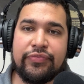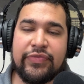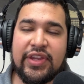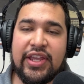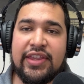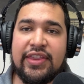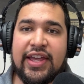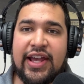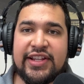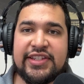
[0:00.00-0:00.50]

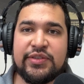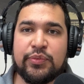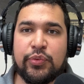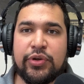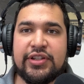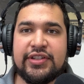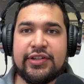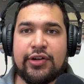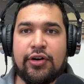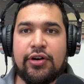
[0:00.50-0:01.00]
And that's
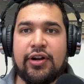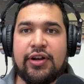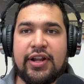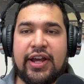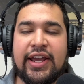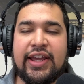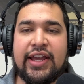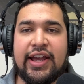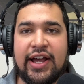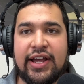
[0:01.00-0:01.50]
when Scarlet
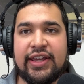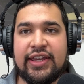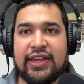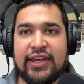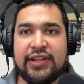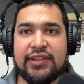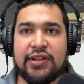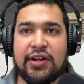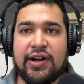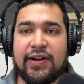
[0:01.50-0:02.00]
Night got
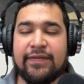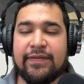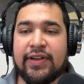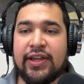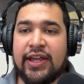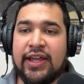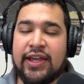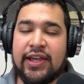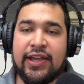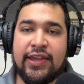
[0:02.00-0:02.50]
kicked off.
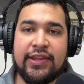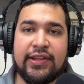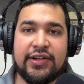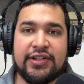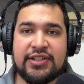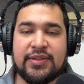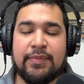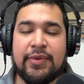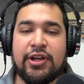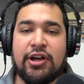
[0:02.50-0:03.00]

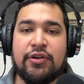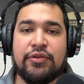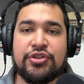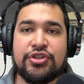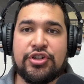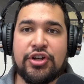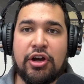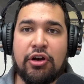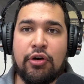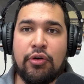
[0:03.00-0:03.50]
There's a big old
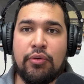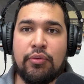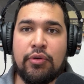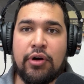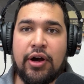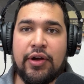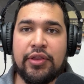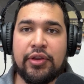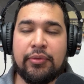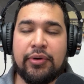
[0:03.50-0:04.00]
show
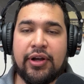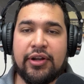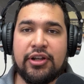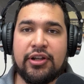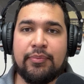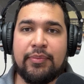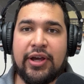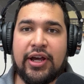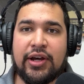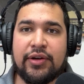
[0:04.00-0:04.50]
on the
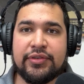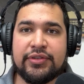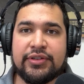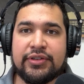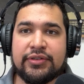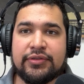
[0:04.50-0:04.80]
roundabout.